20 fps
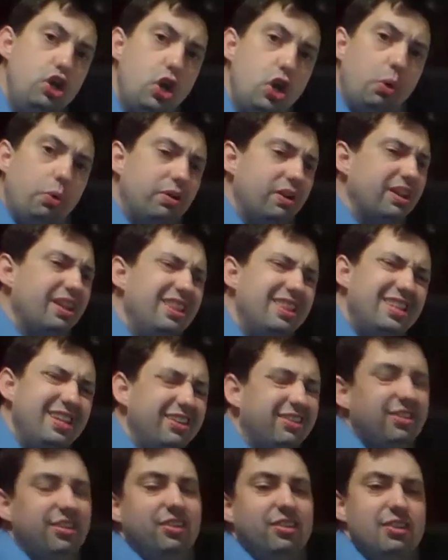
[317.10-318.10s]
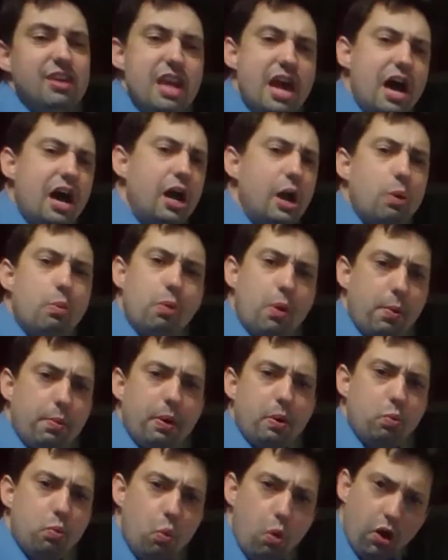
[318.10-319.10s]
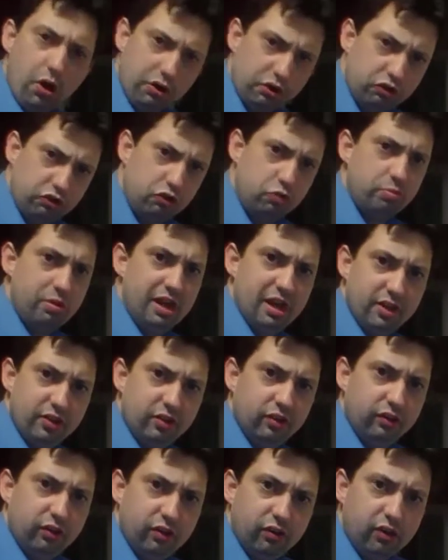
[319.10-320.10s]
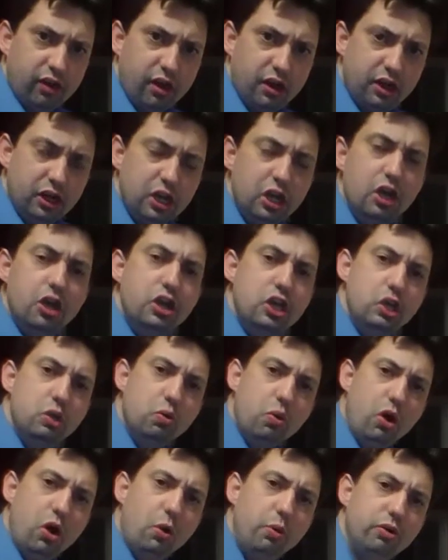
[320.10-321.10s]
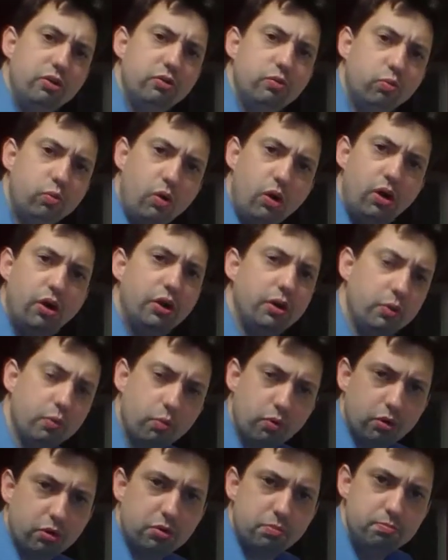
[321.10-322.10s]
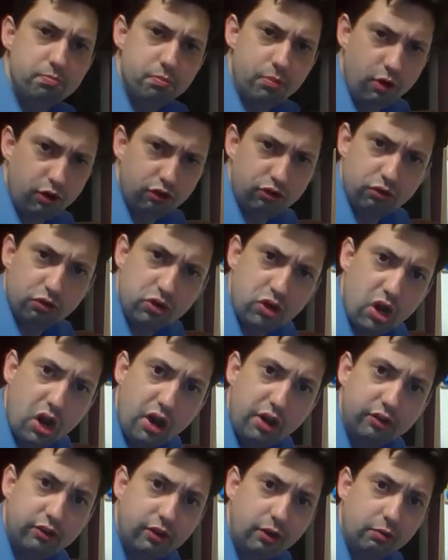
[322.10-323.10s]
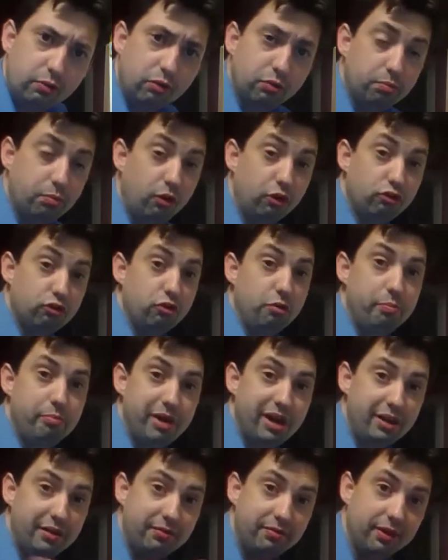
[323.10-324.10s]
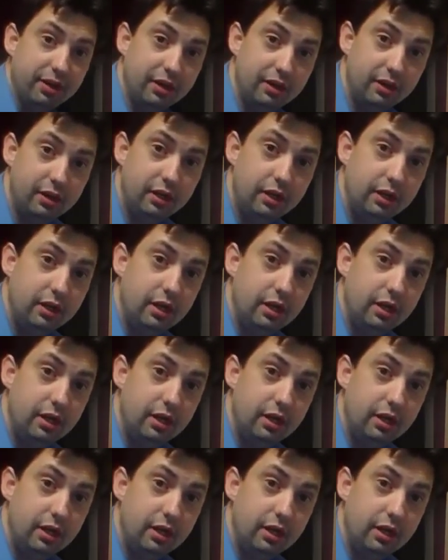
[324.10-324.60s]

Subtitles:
Note, this is not where we want to be as a society. You always want where marginal cost equals marginal benefit.